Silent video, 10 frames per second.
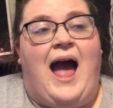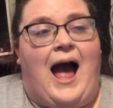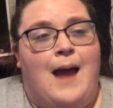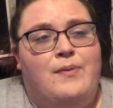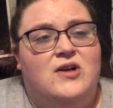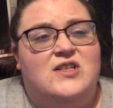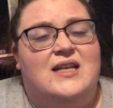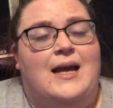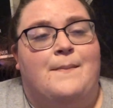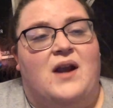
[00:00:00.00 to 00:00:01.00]
I
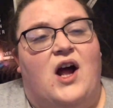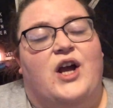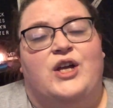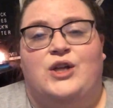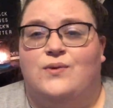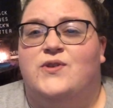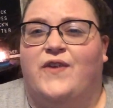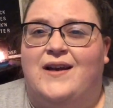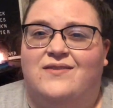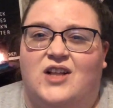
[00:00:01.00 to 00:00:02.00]
personally am not a huge
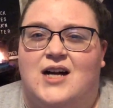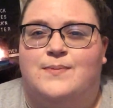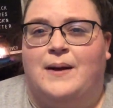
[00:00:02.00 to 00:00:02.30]
fan of gloss,